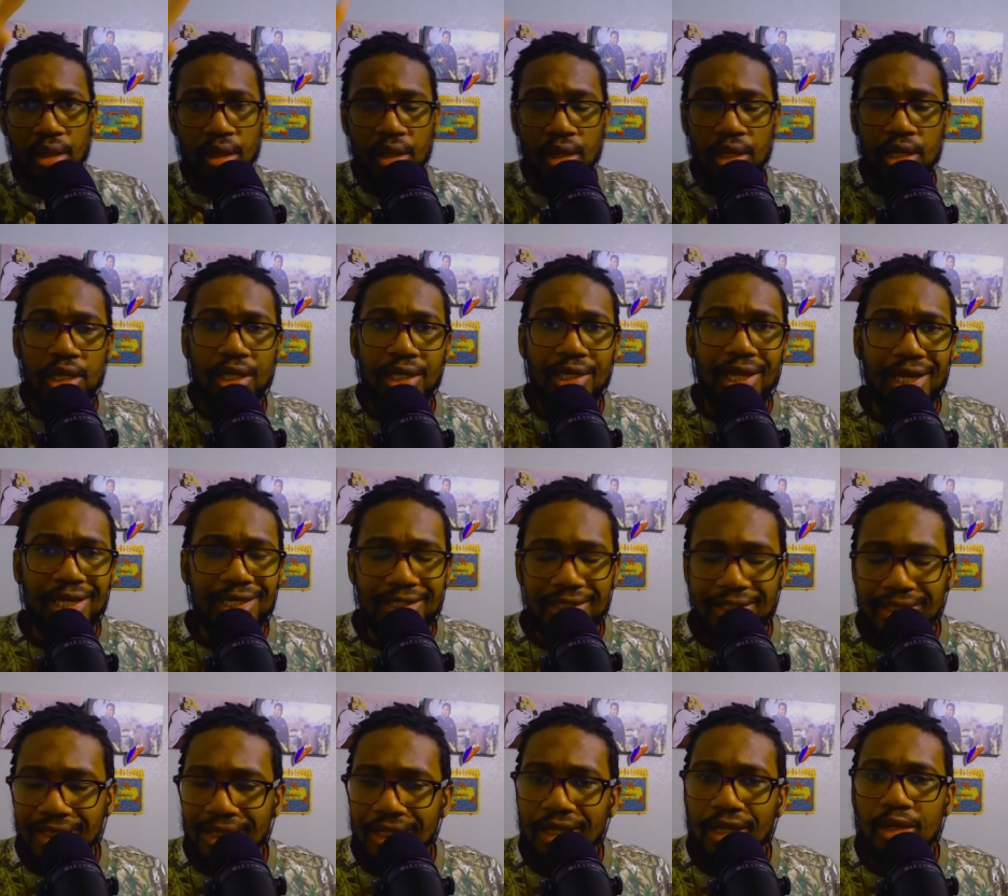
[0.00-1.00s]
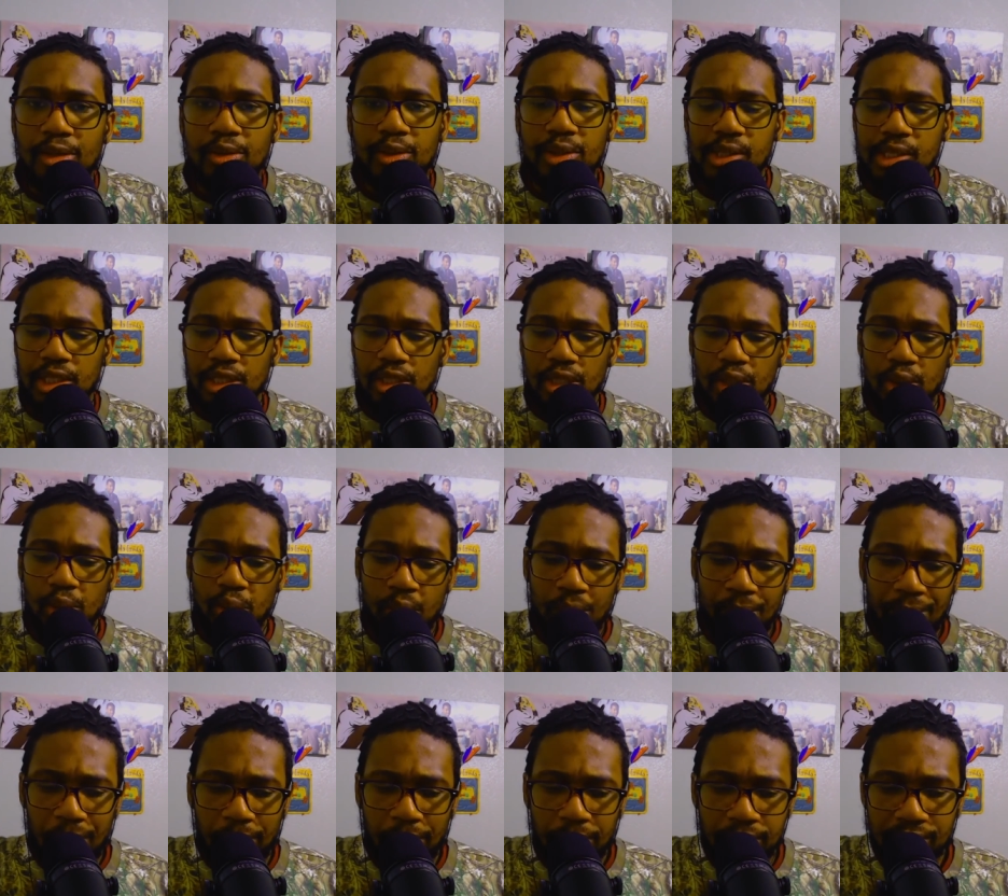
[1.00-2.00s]
Yes, you see, the
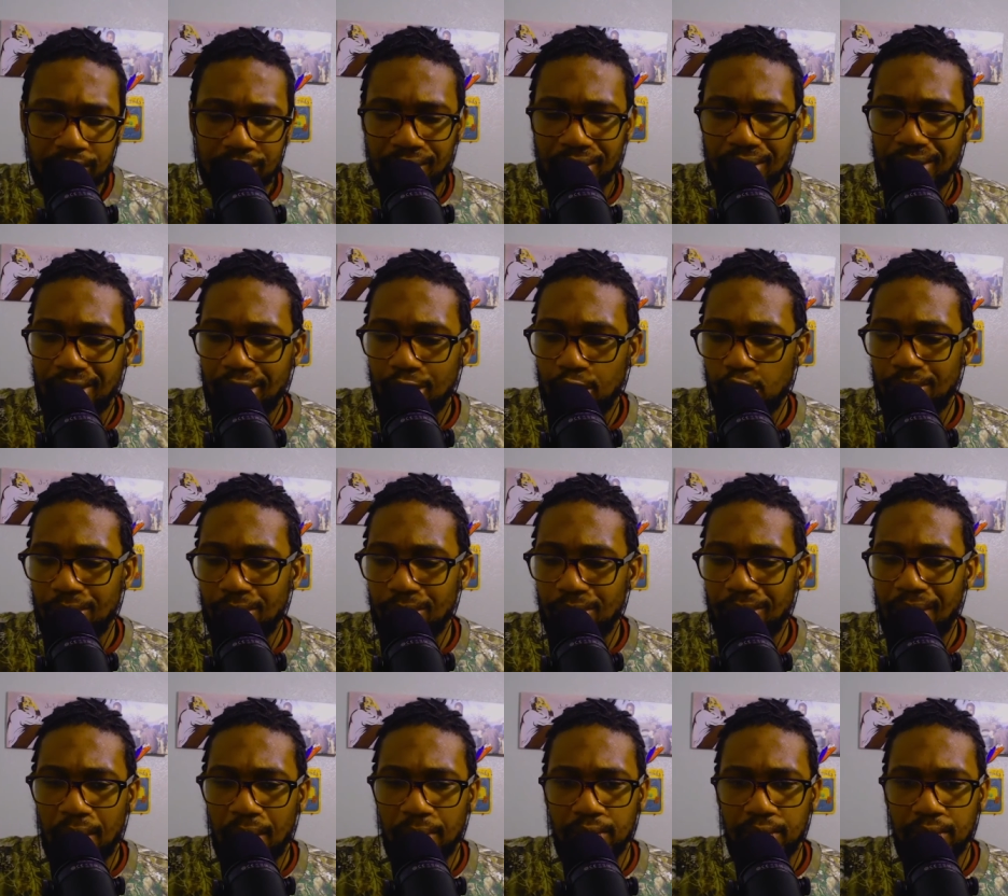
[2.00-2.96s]
Bible said, the Bible